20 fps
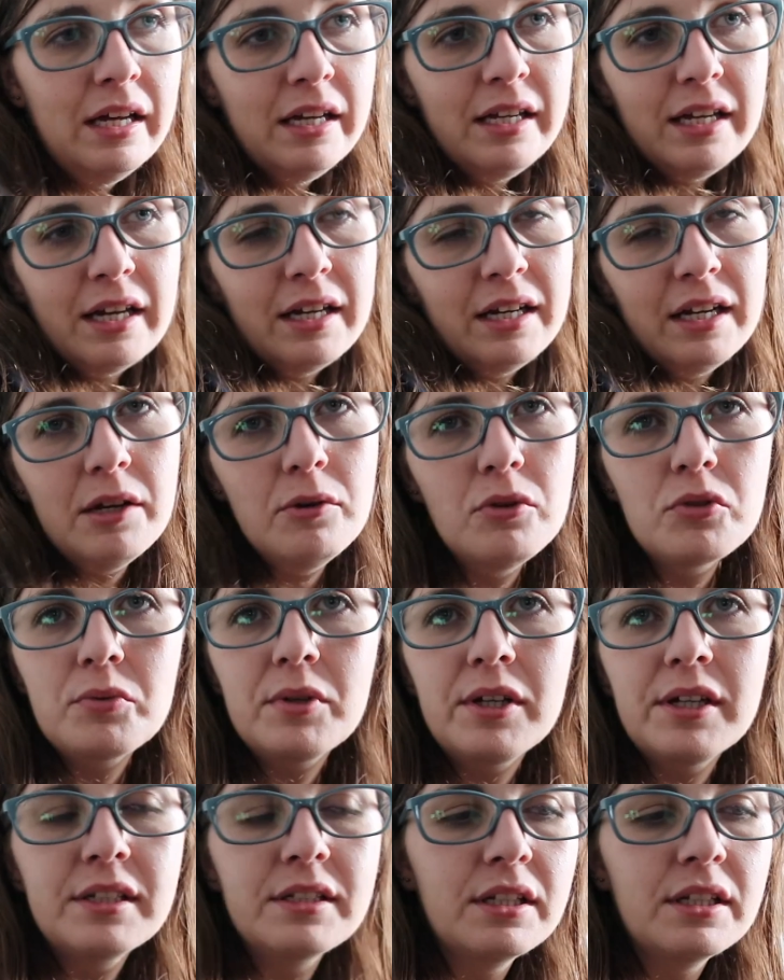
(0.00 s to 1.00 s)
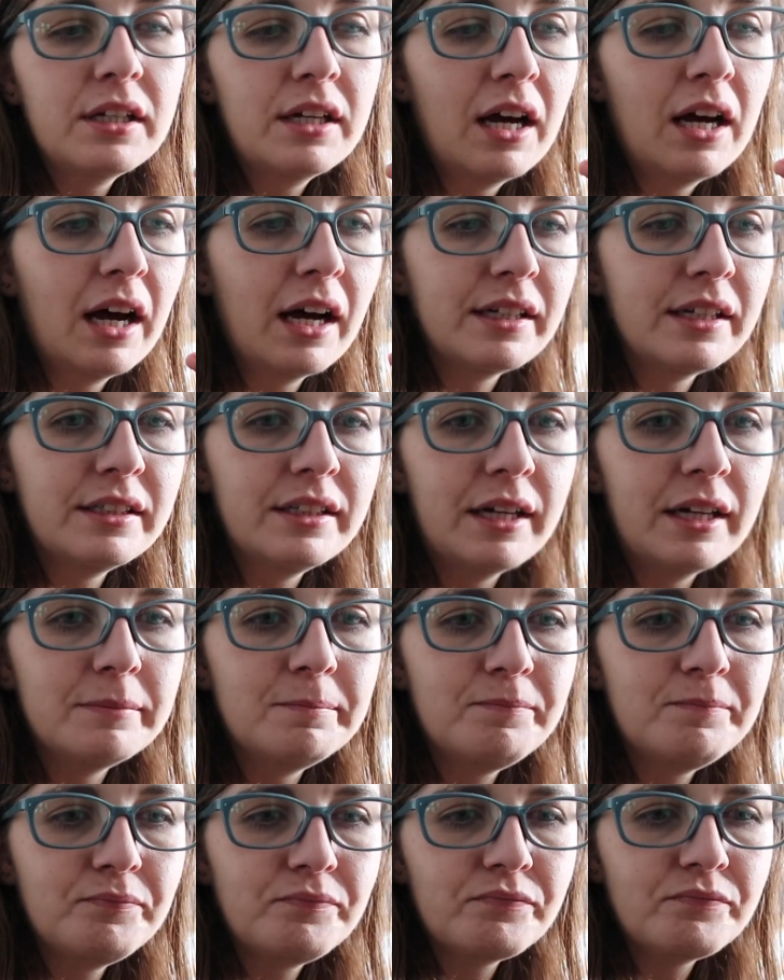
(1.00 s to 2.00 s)
yeah it was weird and
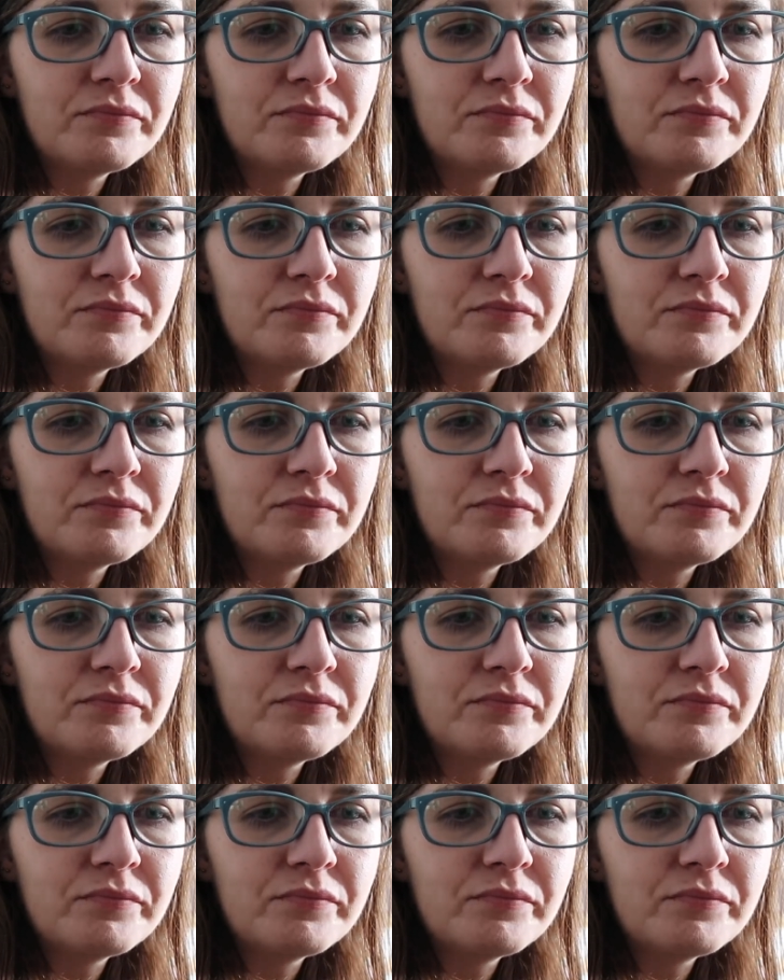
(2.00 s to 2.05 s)
um,